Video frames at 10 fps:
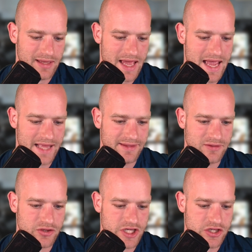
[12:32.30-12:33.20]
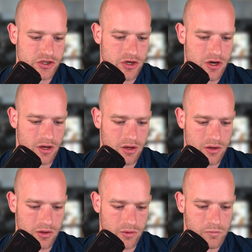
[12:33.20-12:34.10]
end the gesture,
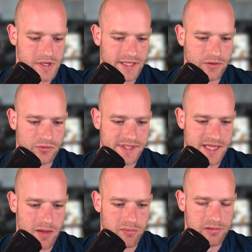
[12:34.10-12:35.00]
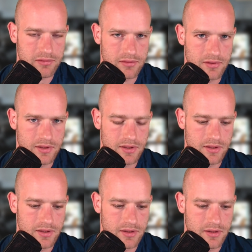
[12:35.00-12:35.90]
we need to snap
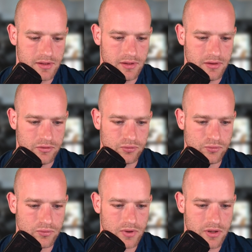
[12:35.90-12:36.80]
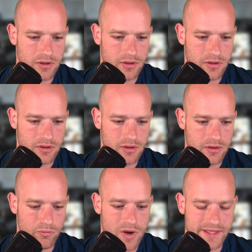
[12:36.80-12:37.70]
to
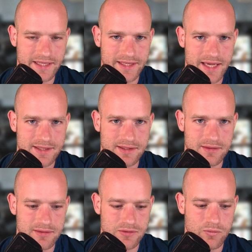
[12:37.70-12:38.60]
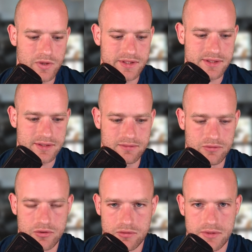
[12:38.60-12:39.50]
one index. So once,
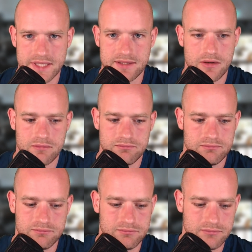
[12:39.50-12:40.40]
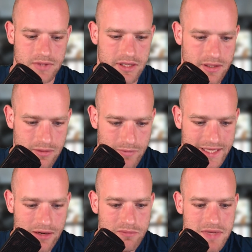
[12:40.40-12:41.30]
either we
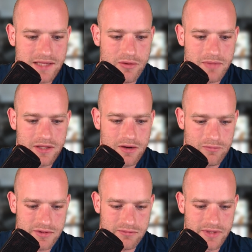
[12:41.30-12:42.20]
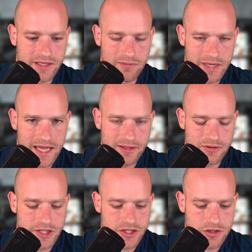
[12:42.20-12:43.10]
cannot be in the middle once we end the
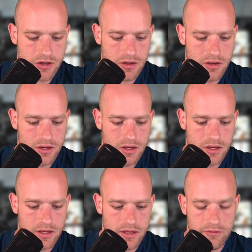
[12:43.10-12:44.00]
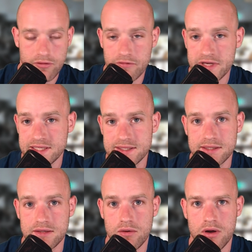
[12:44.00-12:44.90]
gesture. For this,
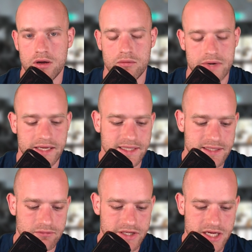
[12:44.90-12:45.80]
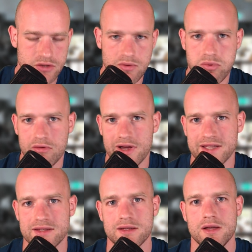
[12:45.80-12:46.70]
React Native Redash will
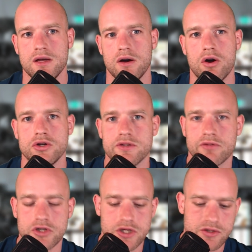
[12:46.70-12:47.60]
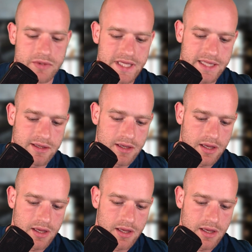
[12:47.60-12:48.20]
provide all the functions we need